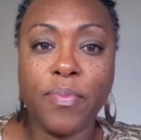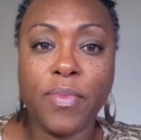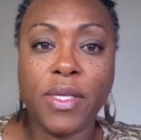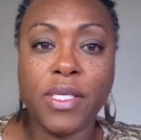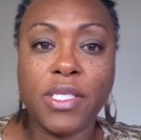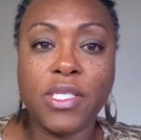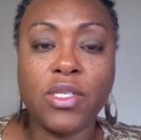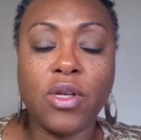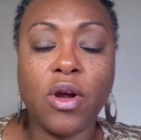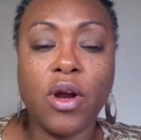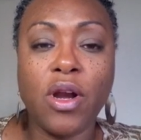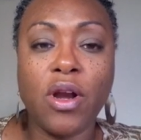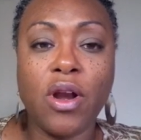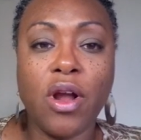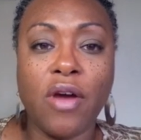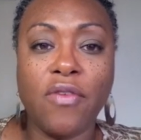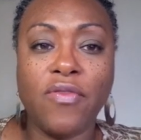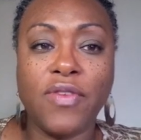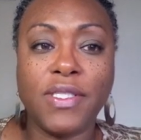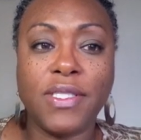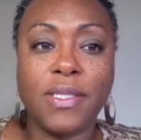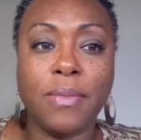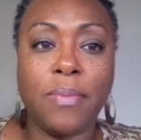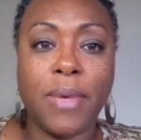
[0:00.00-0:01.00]
Started off
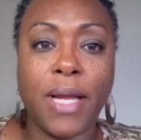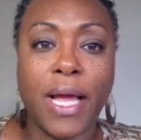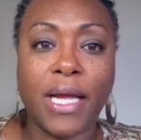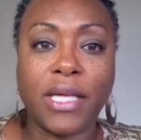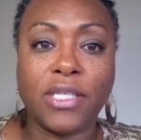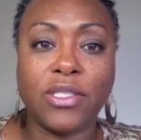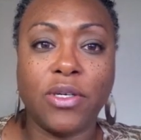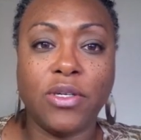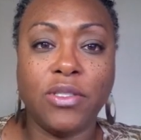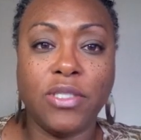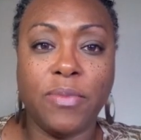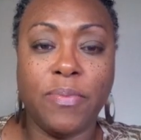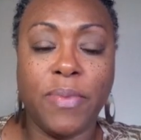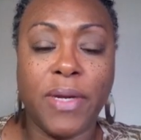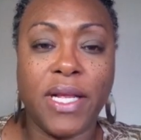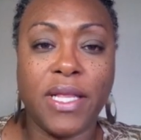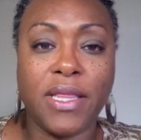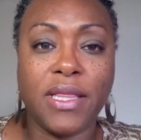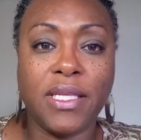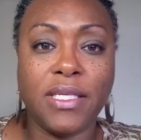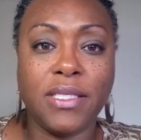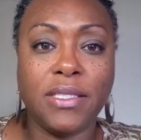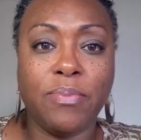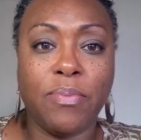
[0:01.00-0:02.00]
as a black church, but
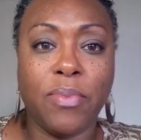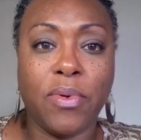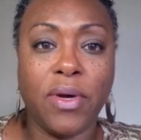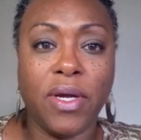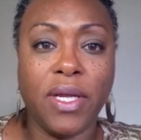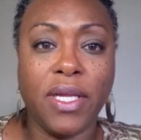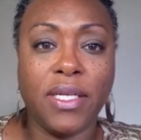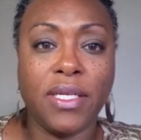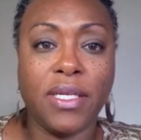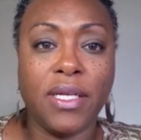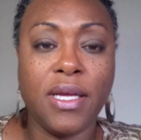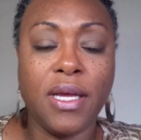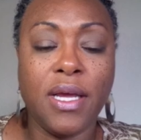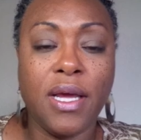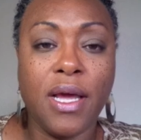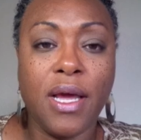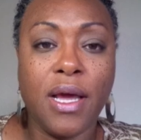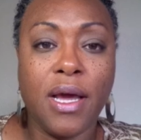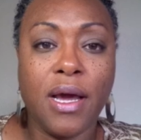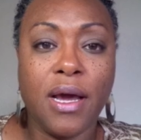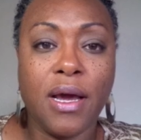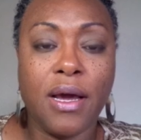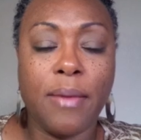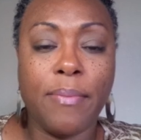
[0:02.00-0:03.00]
at this point,
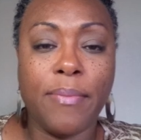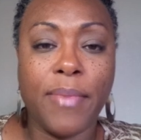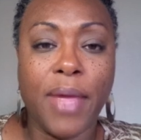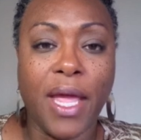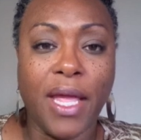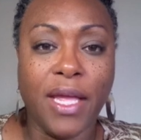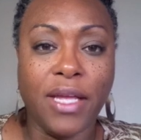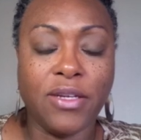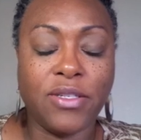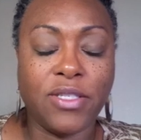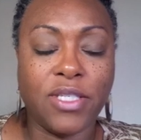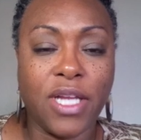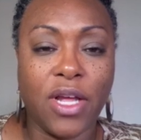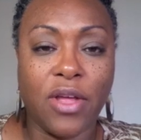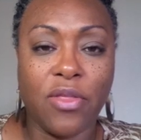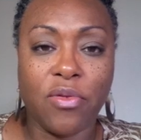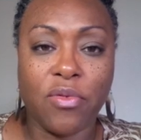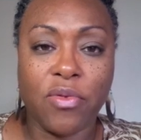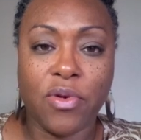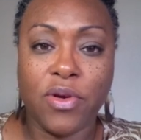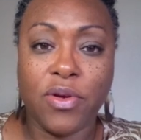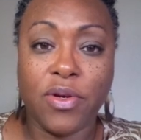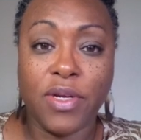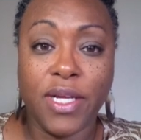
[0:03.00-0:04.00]
8 years down the
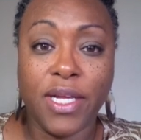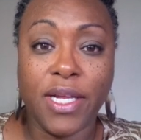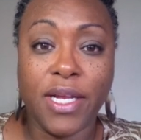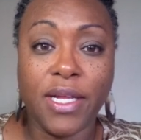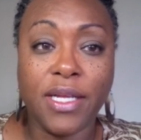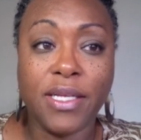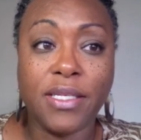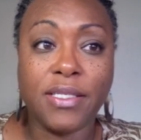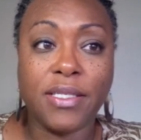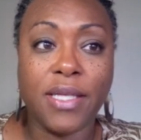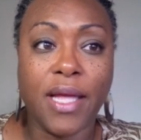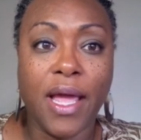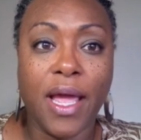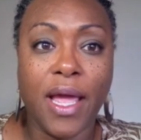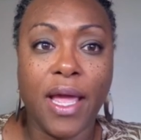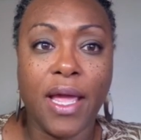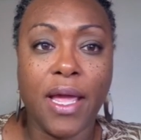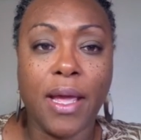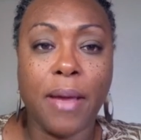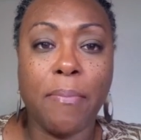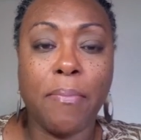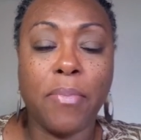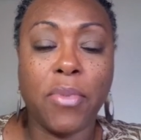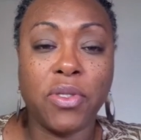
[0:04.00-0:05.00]
road, it is
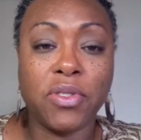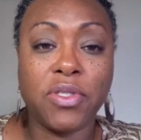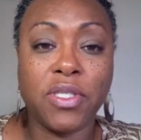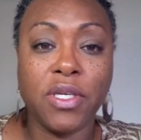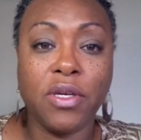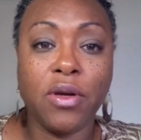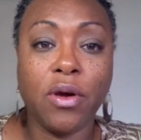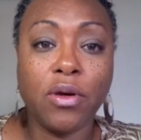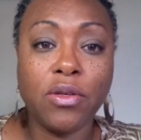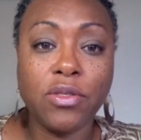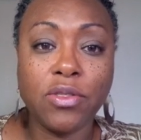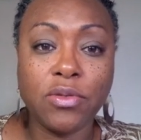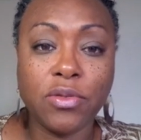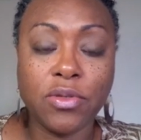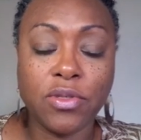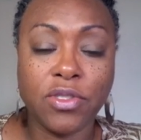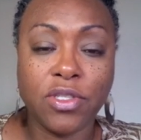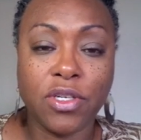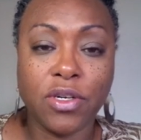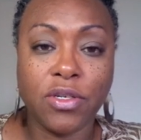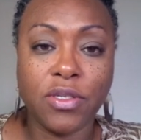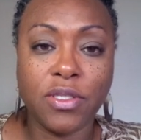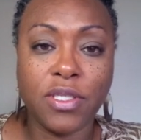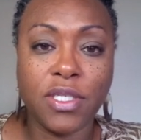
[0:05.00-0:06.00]
a multicultural
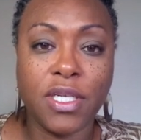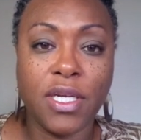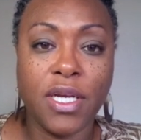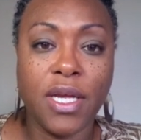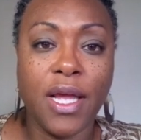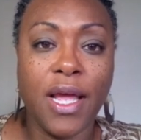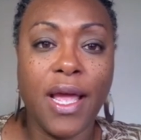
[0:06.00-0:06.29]
church.